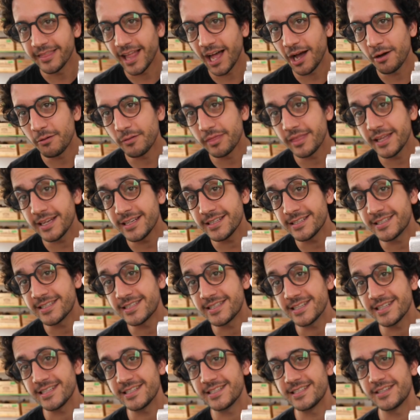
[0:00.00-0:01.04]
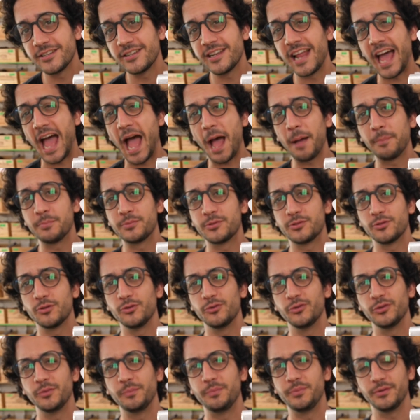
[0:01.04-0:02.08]
now this is an
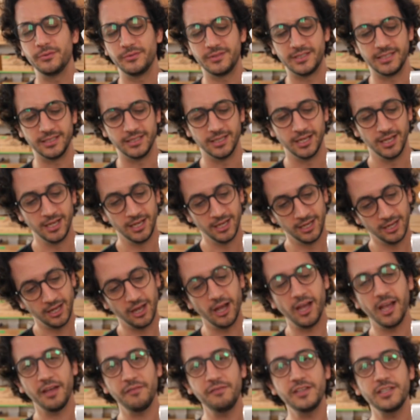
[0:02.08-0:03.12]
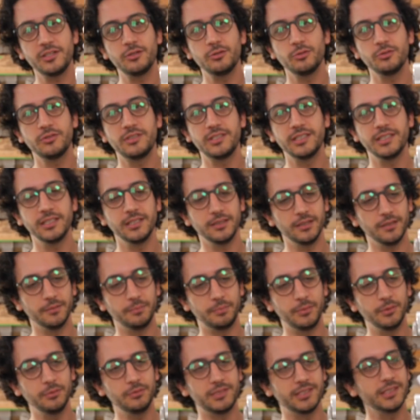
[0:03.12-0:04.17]
absolute beauty. A heavy duty
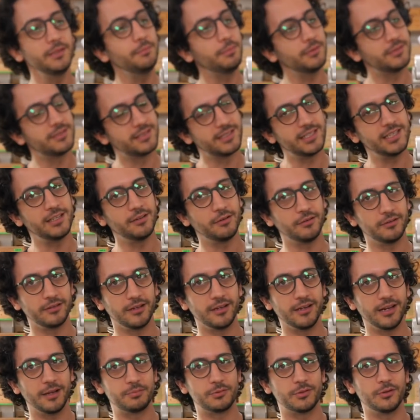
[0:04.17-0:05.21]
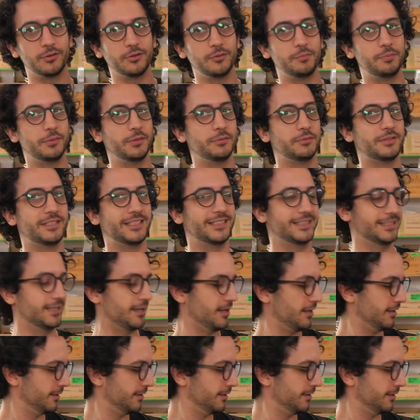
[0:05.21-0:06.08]
beauty, but still a, an absolute beauty.